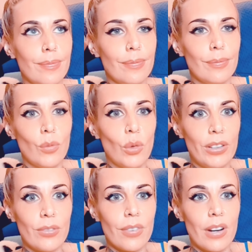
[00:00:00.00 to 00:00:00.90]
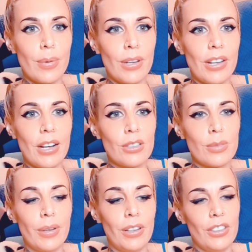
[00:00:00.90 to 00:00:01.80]
want rainbow nails,
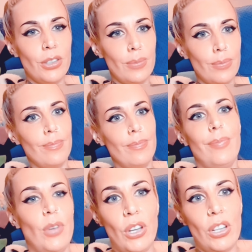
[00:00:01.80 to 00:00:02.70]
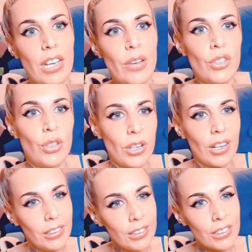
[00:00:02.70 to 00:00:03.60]
but you only have two
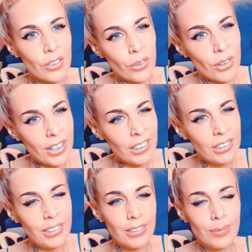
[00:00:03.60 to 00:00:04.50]
colors or three colors,